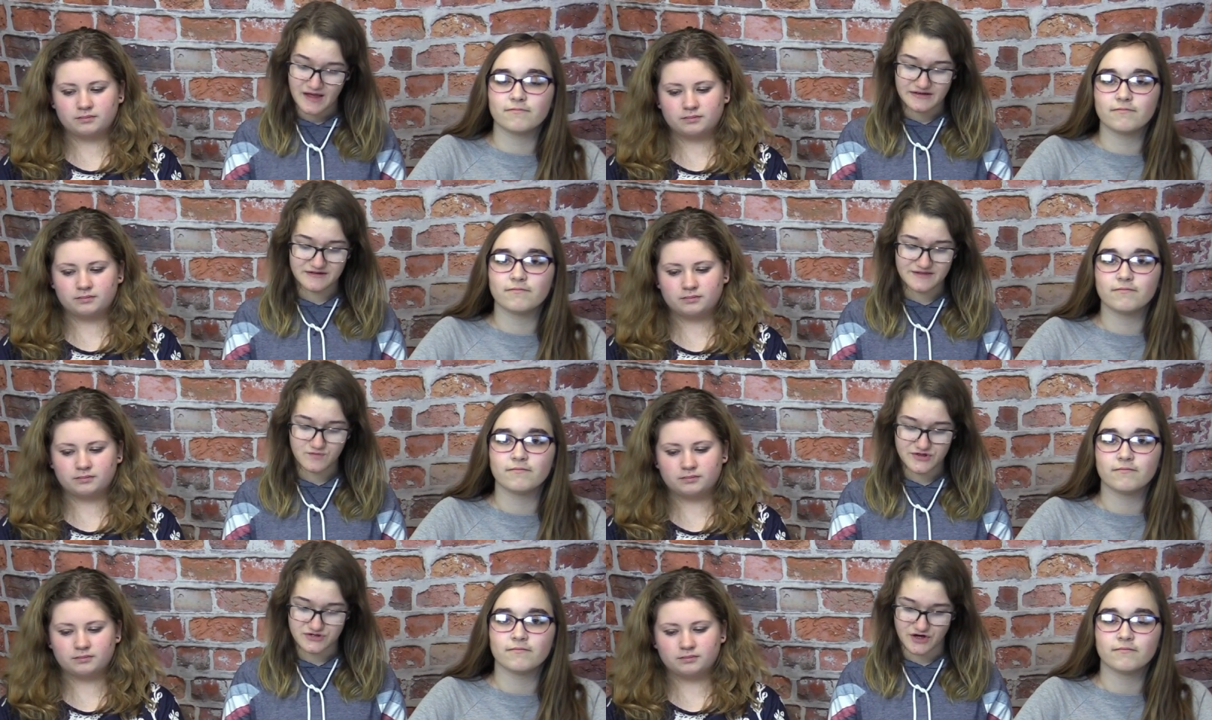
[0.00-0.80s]
Speaker 1: Disney
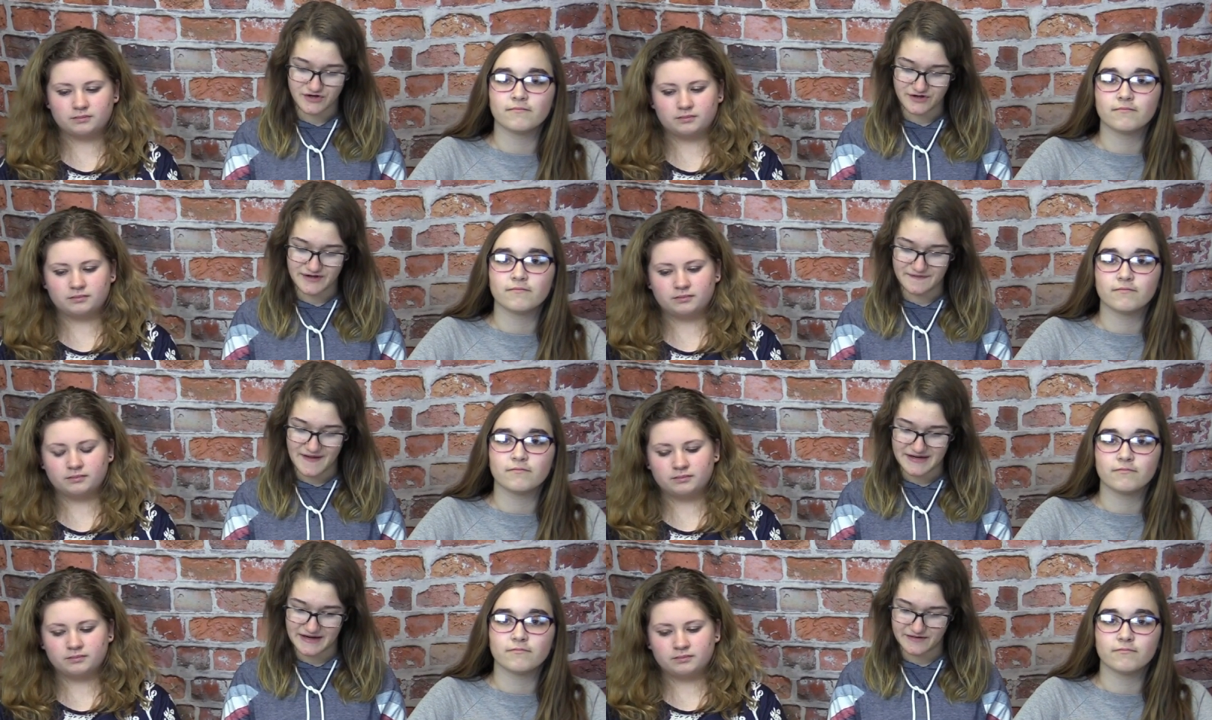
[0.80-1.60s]
was stronger in
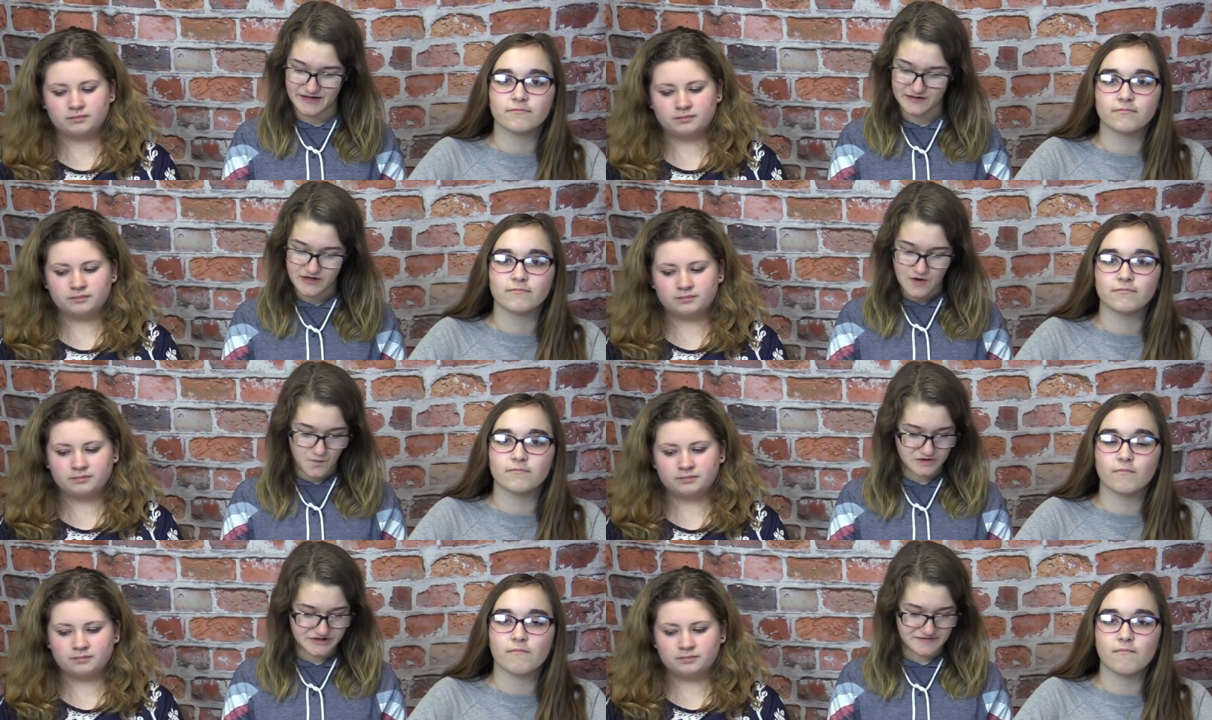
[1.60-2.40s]
that area,
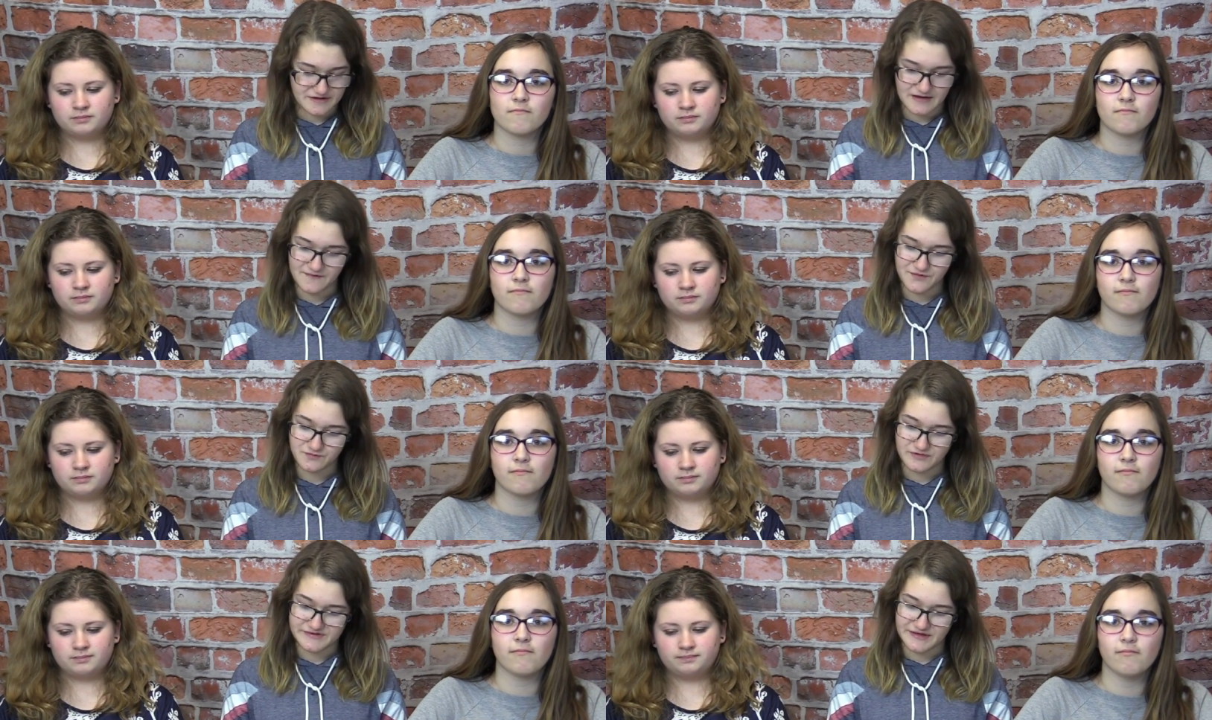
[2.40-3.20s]
which is another
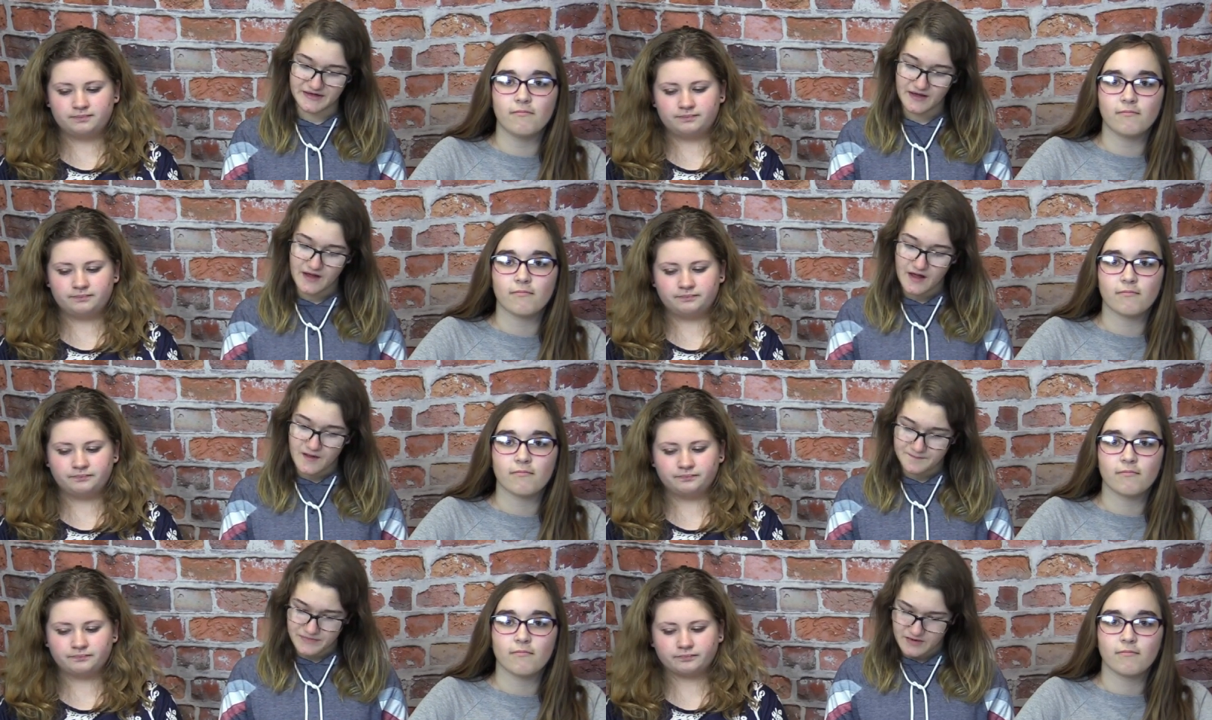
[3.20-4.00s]
reason
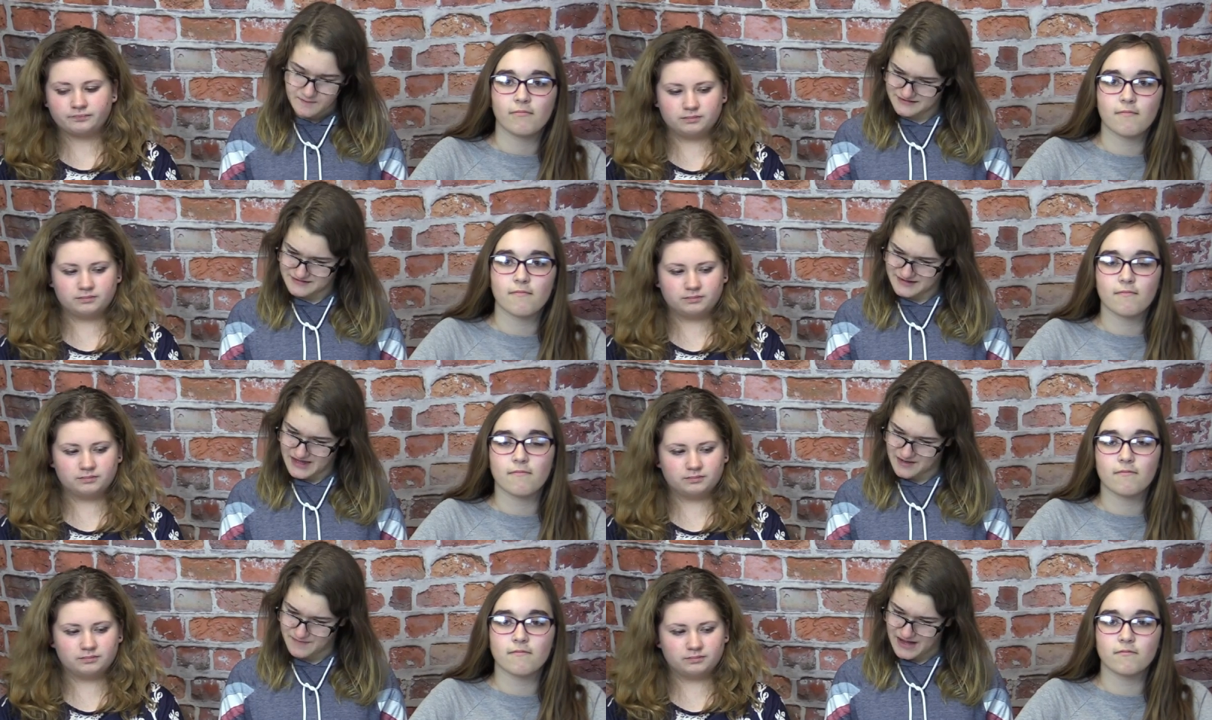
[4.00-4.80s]
Disney
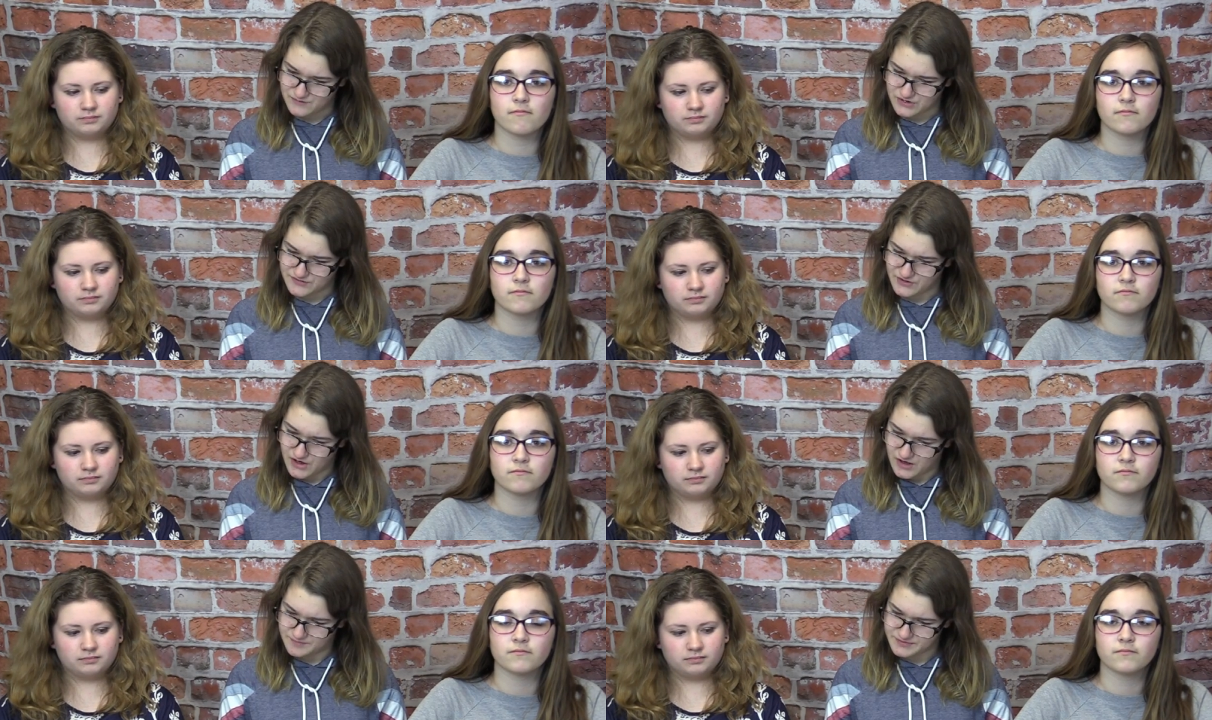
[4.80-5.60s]
came out on
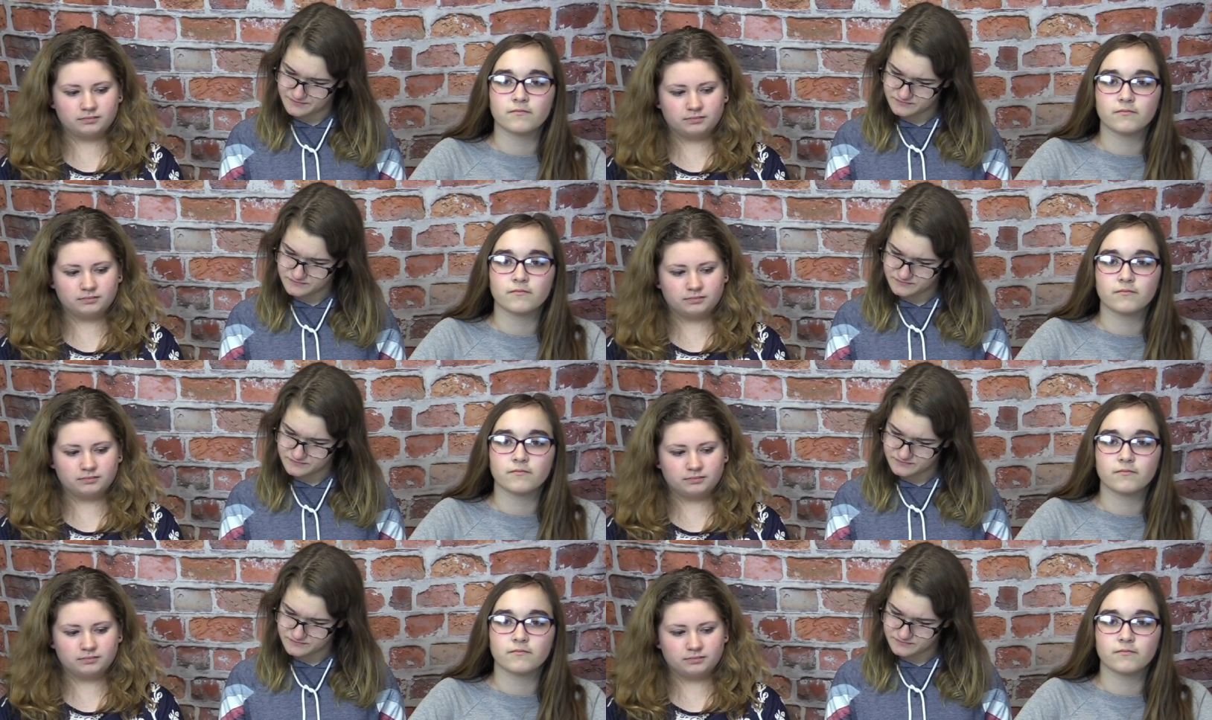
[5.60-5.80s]
top.